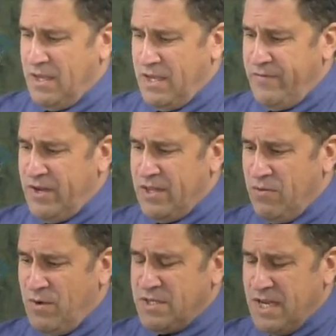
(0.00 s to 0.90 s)
even at the
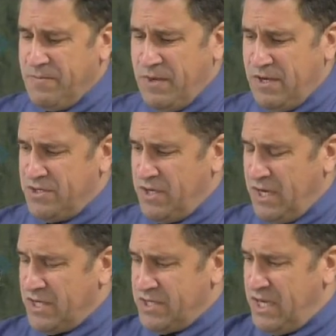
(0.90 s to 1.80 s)
one time he is,
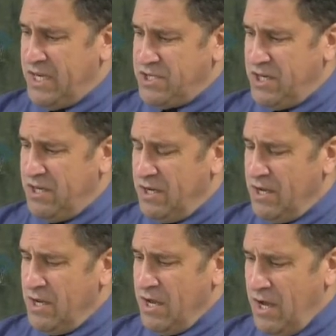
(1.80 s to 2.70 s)
he is teaching
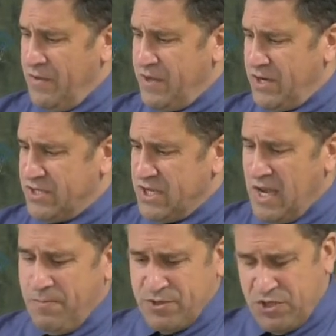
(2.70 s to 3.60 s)
uh, the
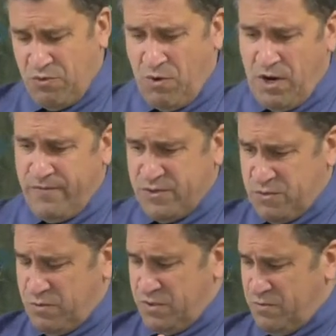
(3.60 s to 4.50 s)
disciples and whoever
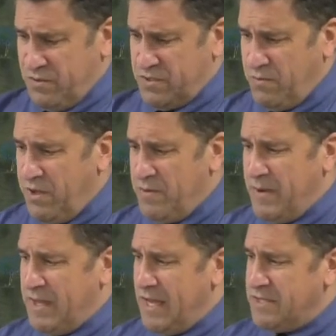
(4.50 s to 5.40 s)
else was, was, was with him
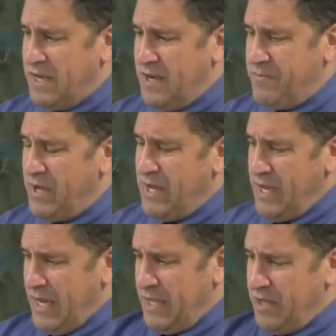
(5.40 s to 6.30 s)
at that time,
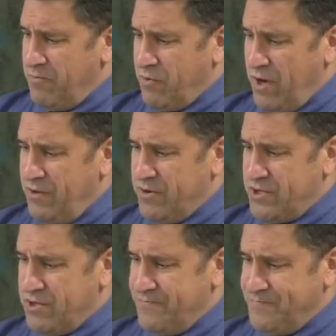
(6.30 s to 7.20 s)
and the
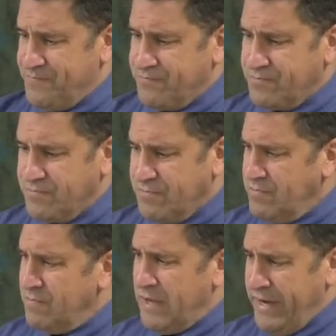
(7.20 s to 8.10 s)
brothers,
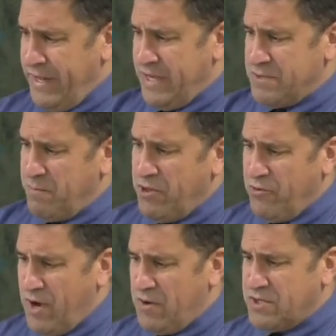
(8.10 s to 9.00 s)
and I think his mother
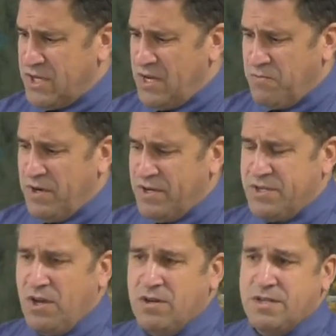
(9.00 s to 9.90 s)
were outside, wanted to
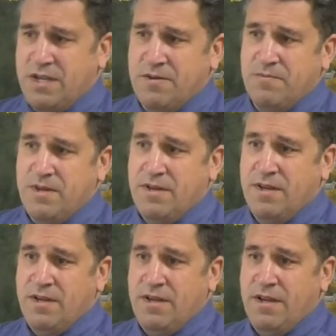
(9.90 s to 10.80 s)
talk to him.
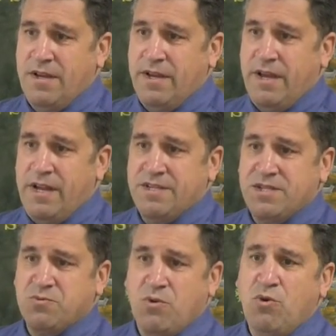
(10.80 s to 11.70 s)
And he
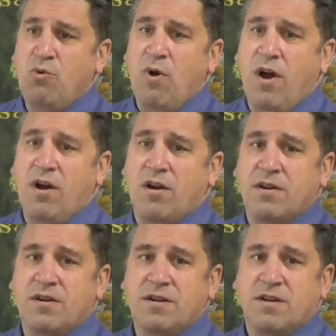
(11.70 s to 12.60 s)
says, Well, who are